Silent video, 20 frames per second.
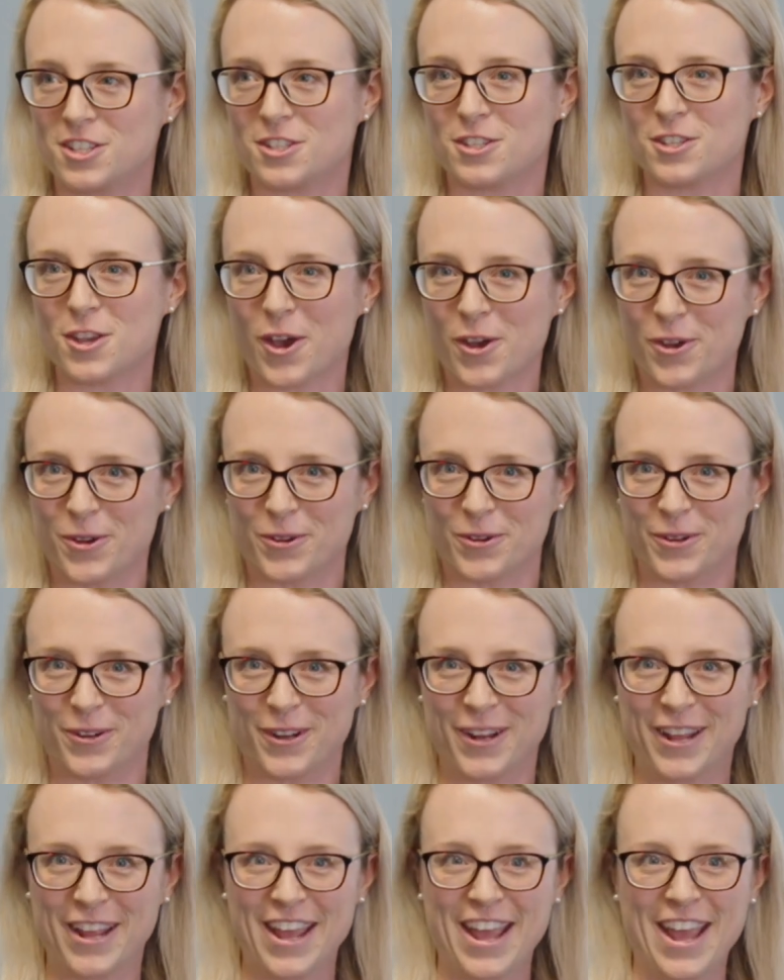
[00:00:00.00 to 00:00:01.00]

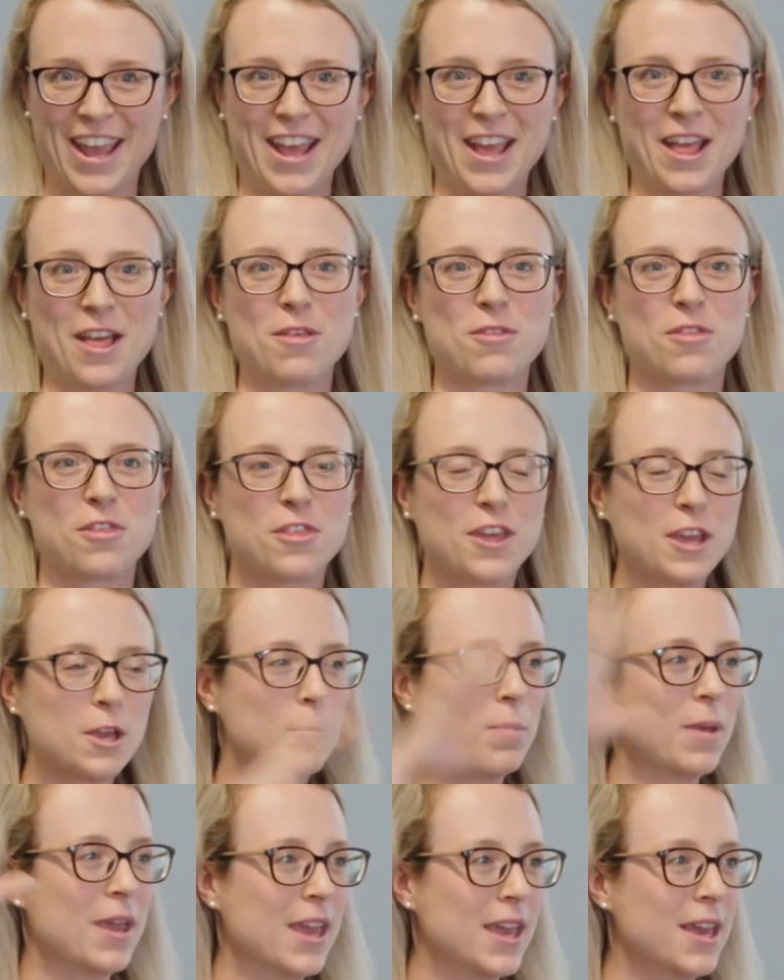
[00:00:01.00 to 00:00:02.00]
zone.
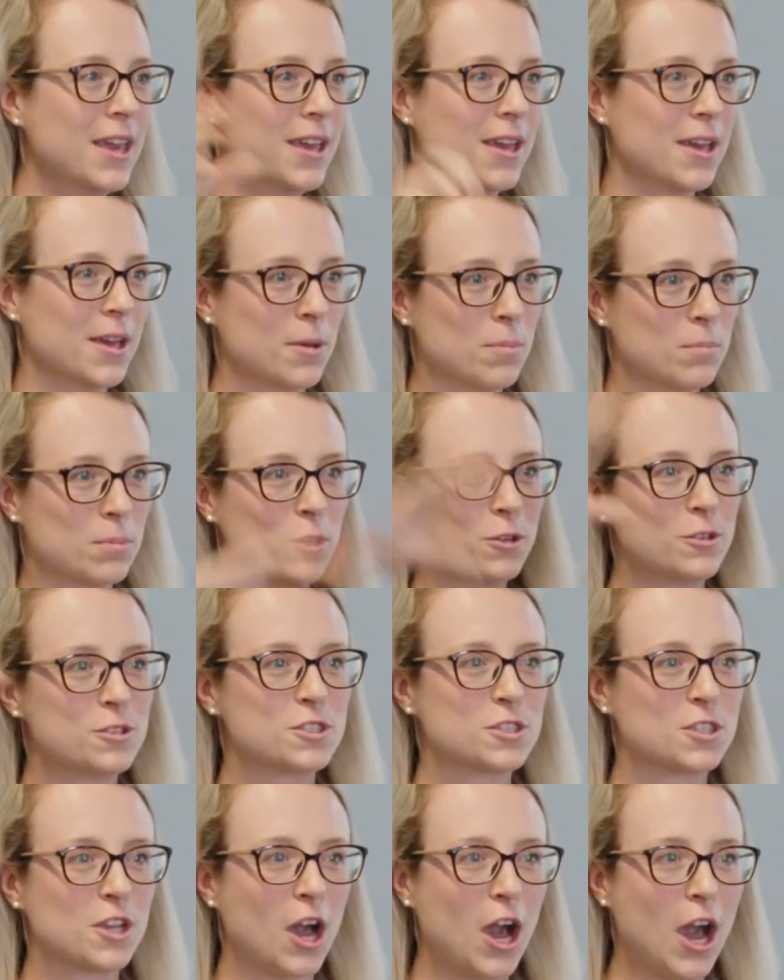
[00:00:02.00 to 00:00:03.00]
Think big, blue
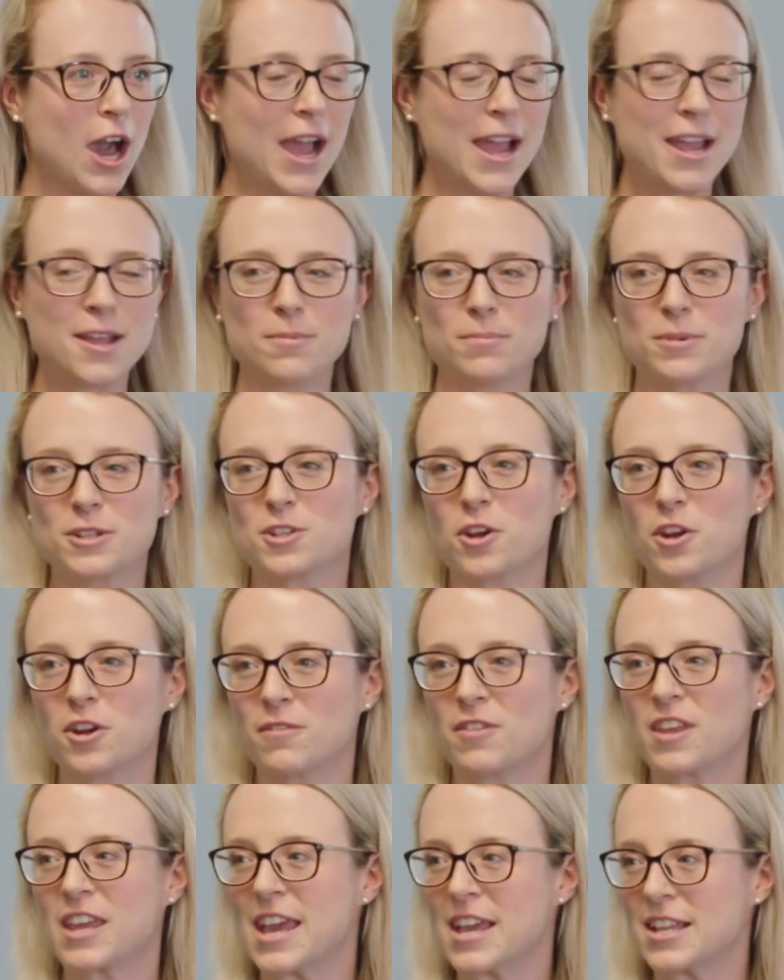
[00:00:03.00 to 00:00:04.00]
sky, but don't
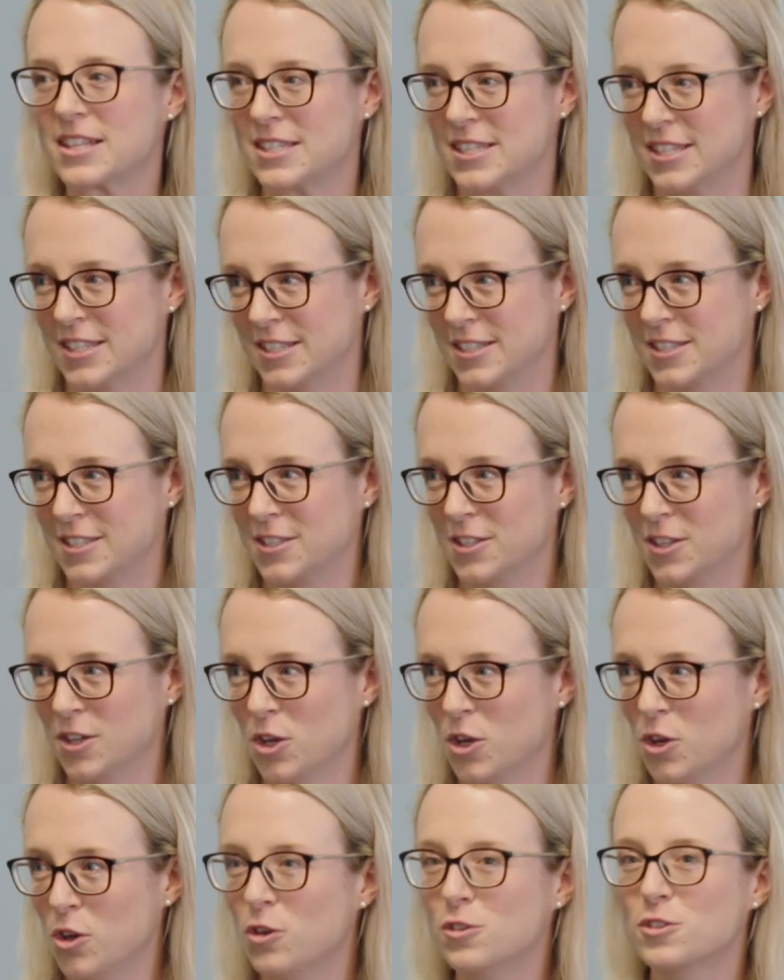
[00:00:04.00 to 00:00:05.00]
have the answers.
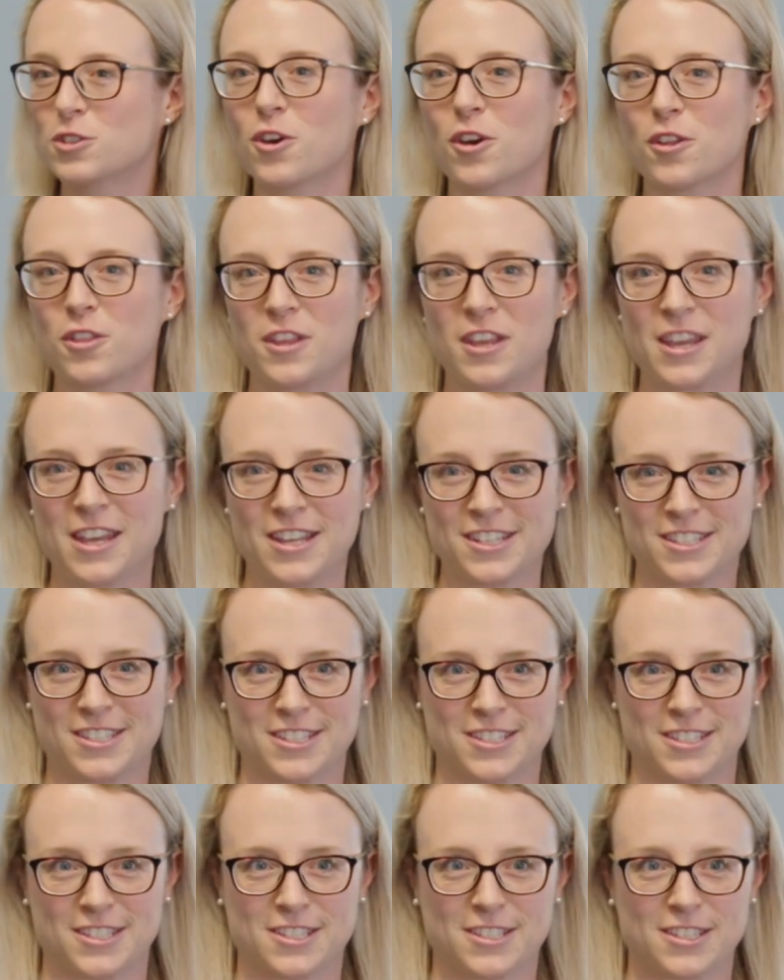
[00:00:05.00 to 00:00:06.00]
Who's got the
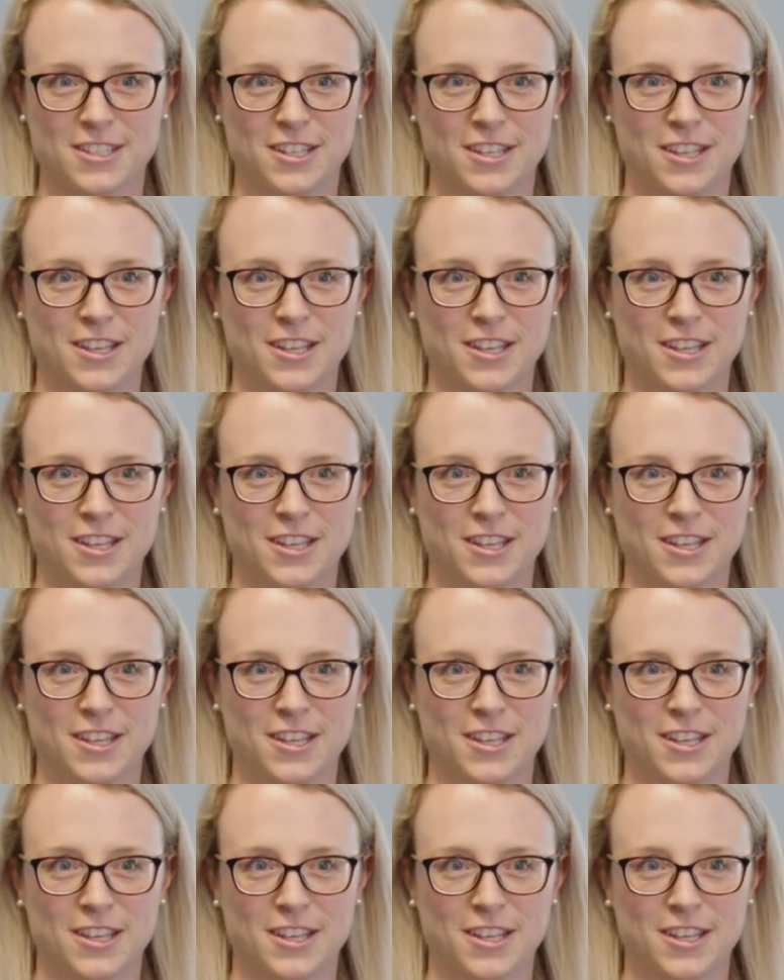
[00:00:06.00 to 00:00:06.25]
answers?